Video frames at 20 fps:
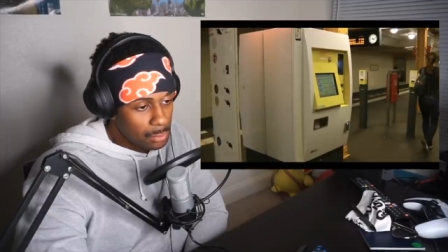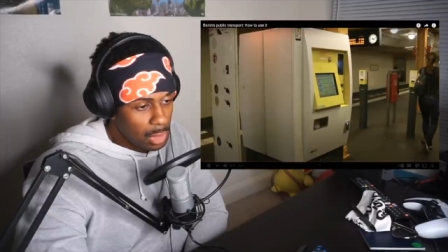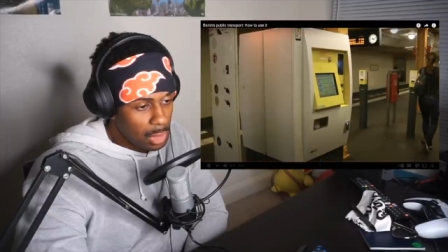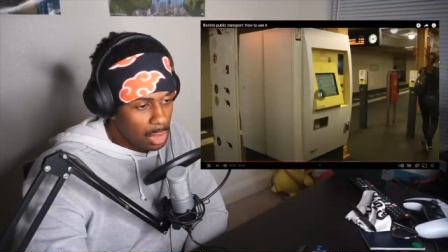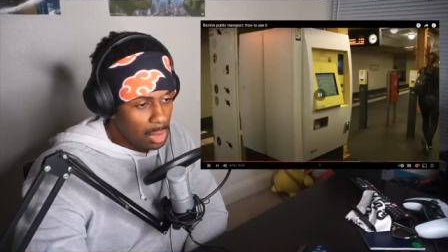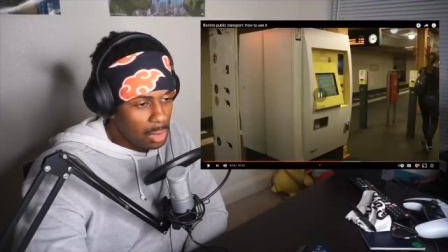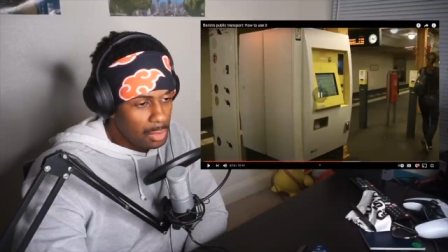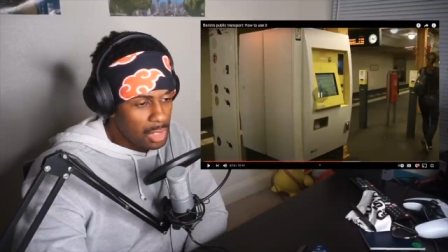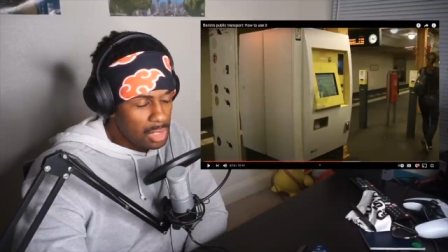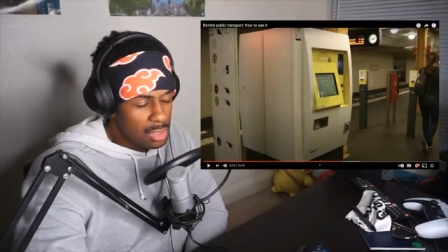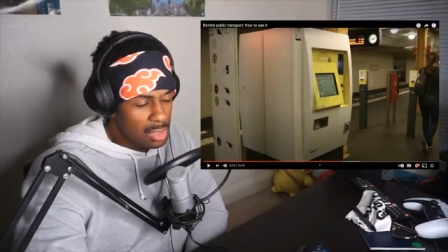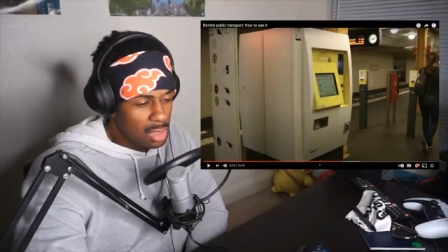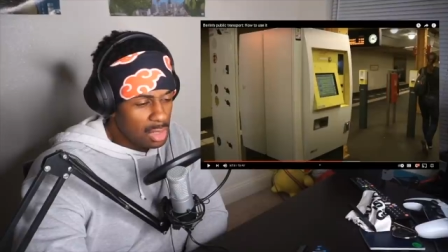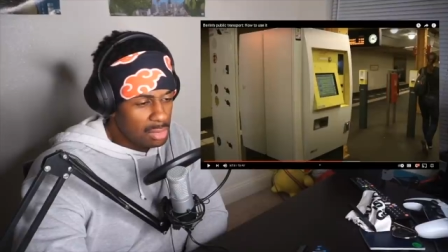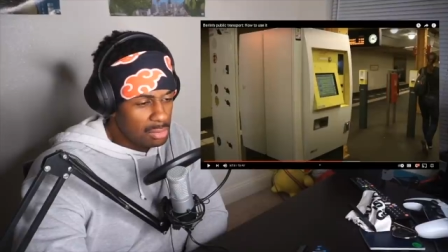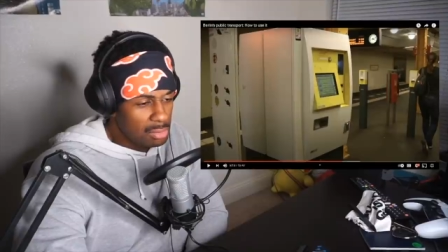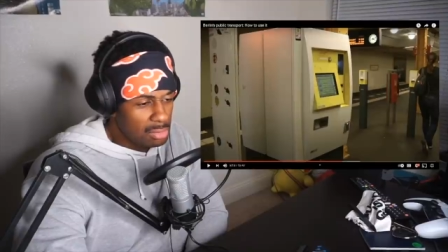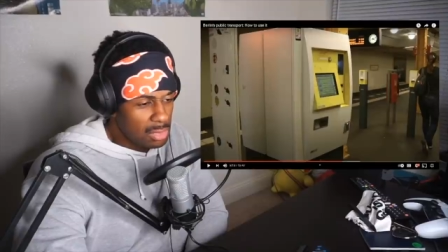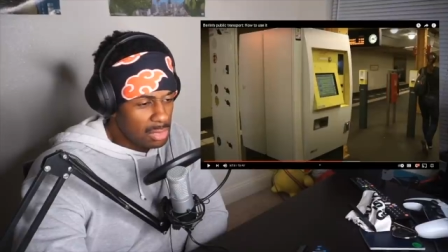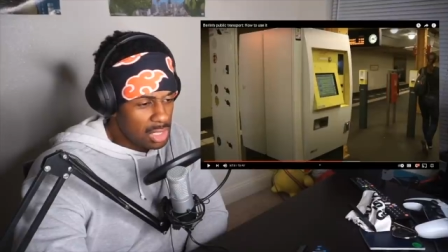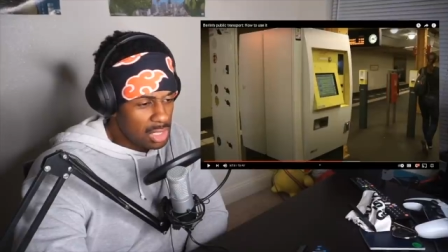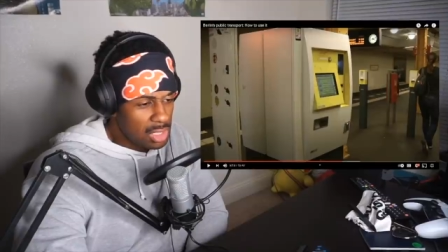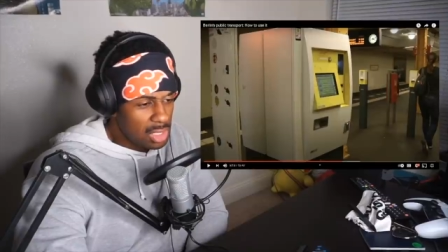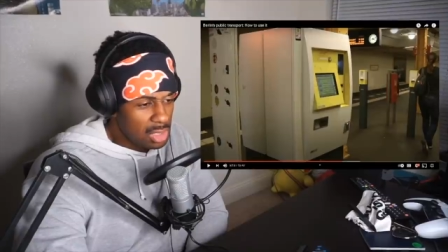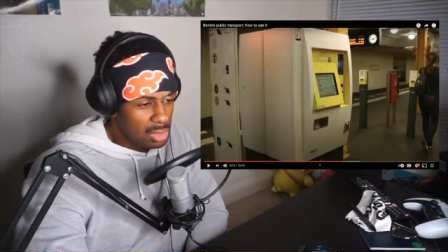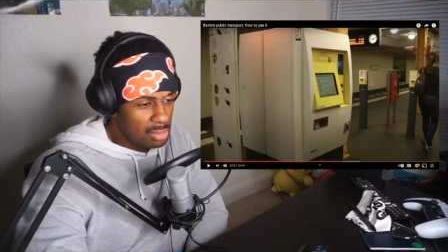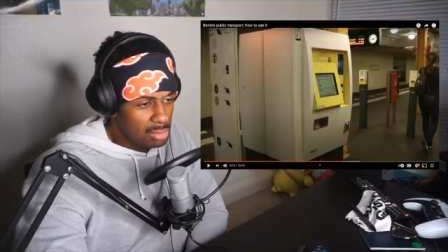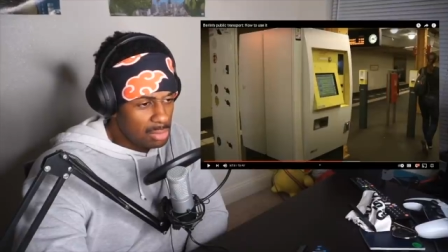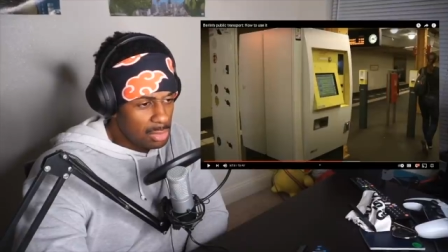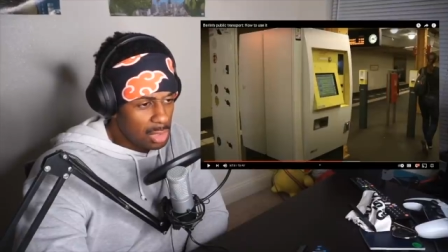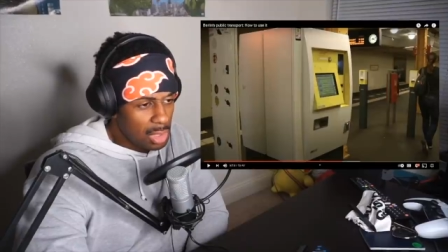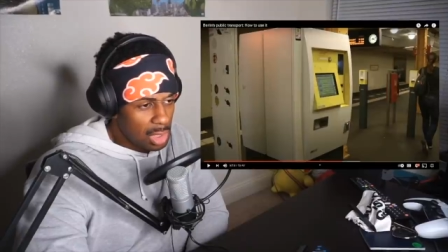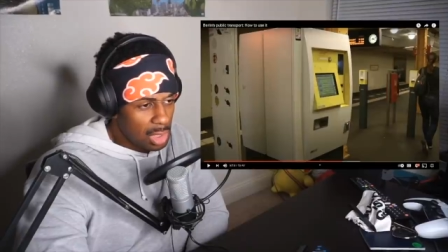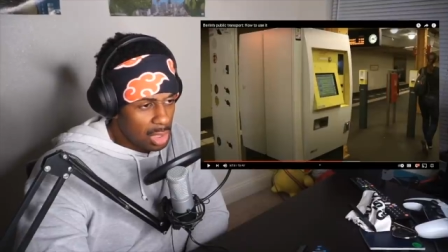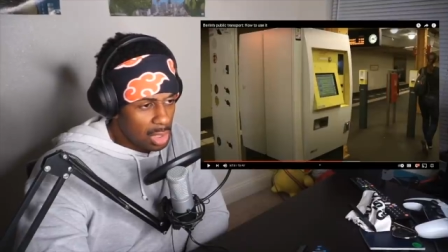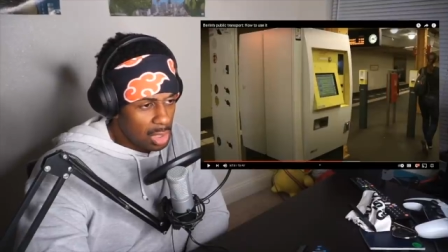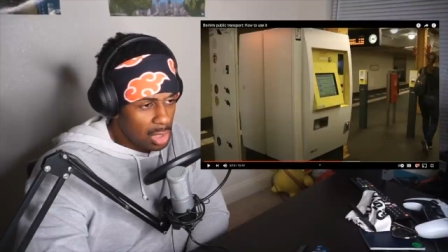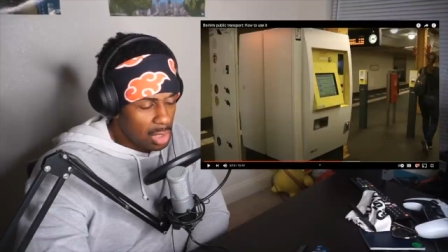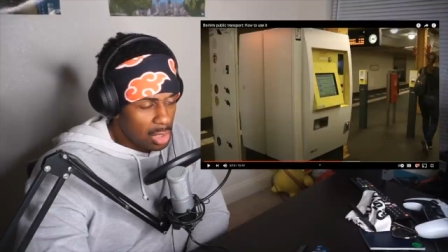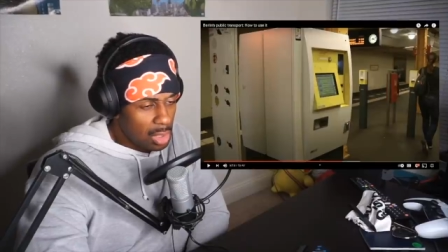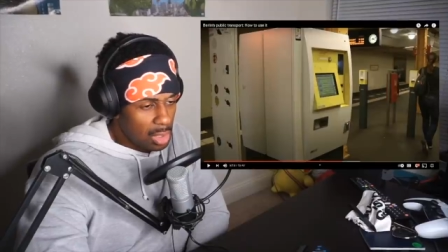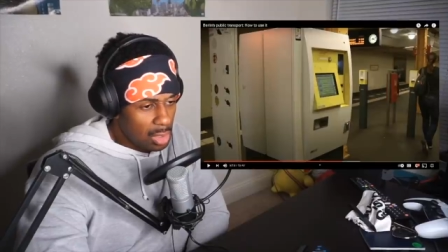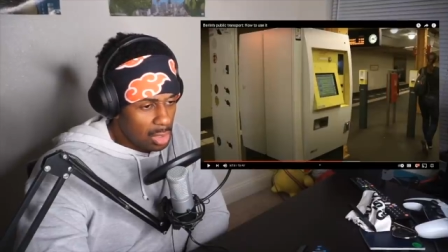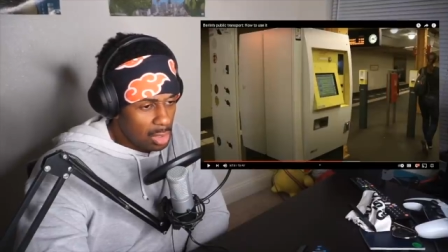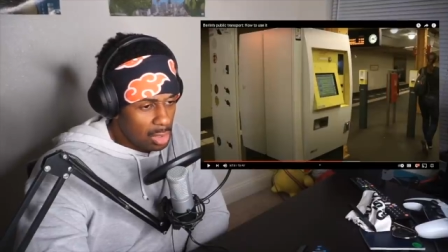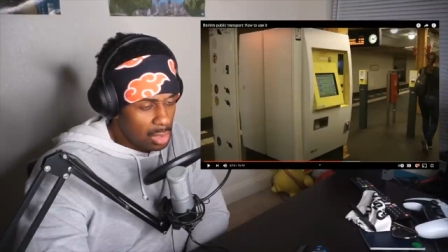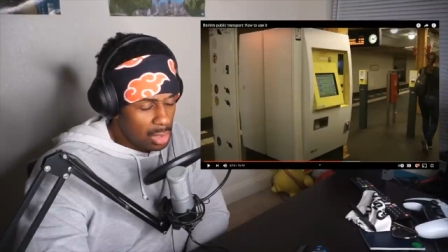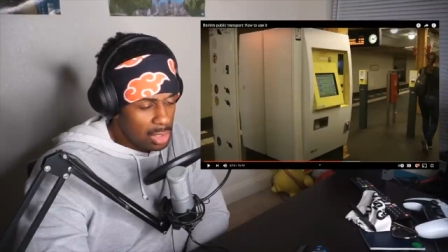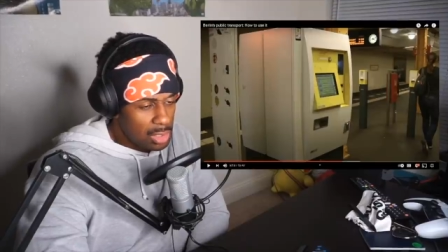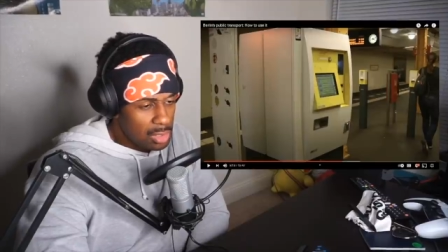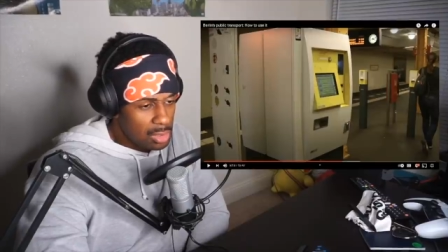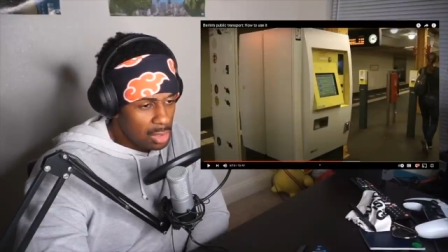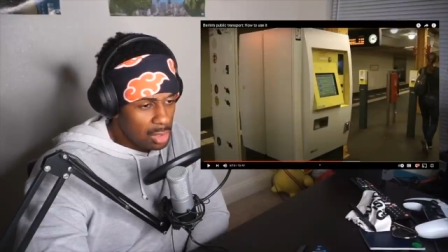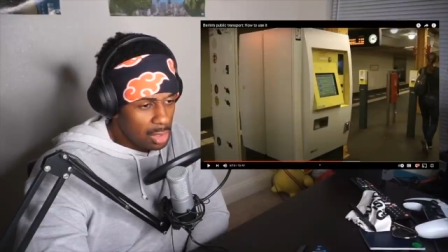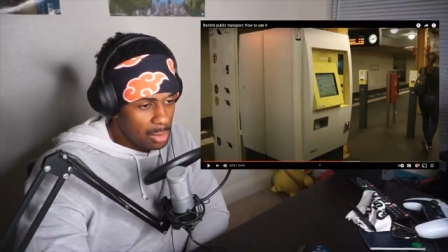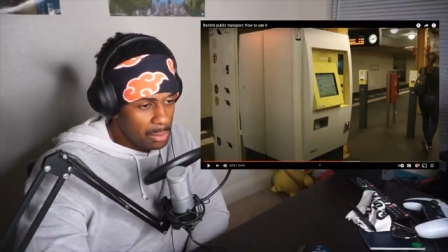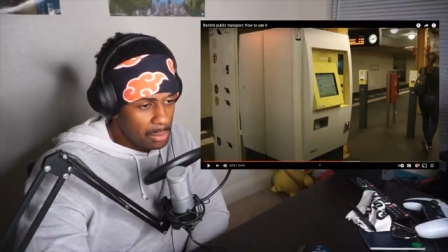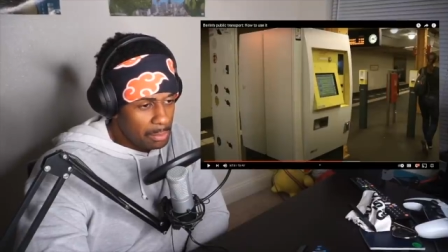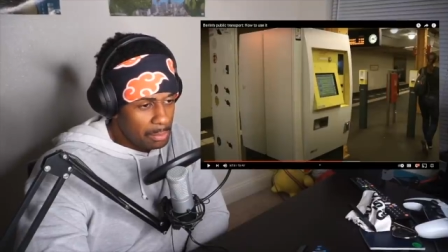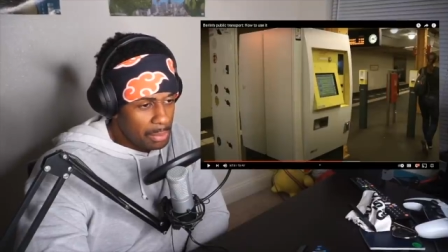Oh, these look decent. These look